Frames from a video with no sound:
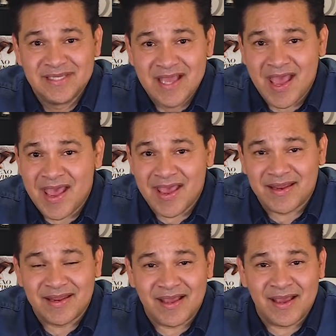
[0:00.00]

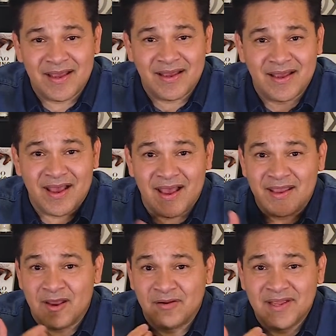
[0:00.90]
and
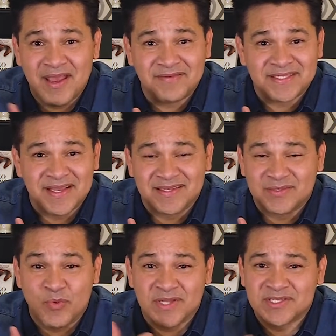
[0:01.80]
I only have
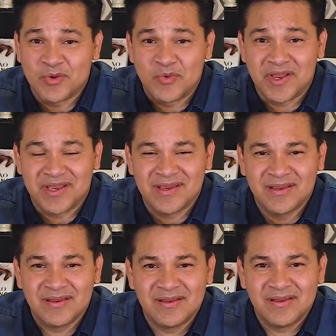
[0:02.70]
sex once a week.
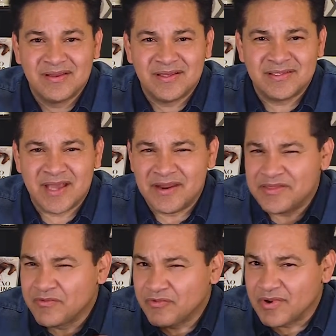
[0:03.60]
Is
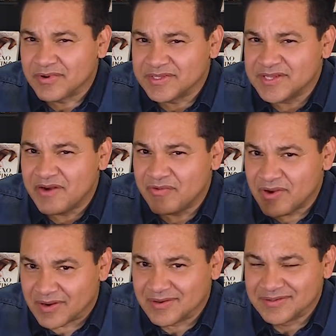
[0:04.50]
anything wrong? Is that
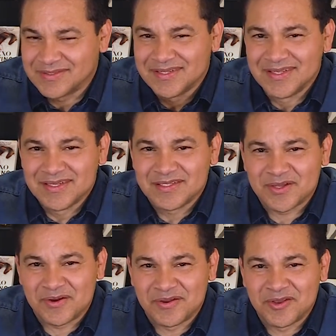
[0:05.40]
wrong?
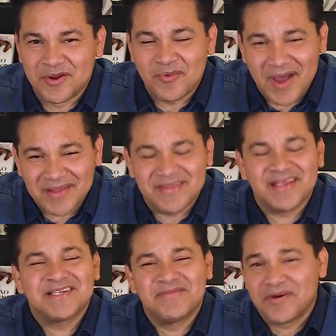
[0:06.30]
So you know what?
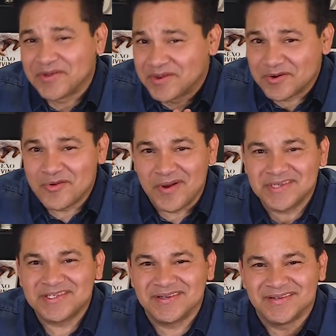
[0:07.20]
That's a very good
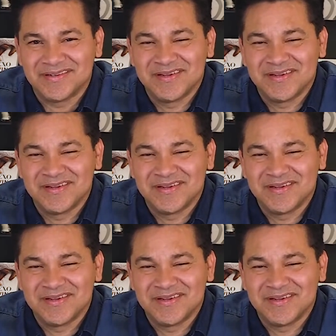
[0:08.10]
question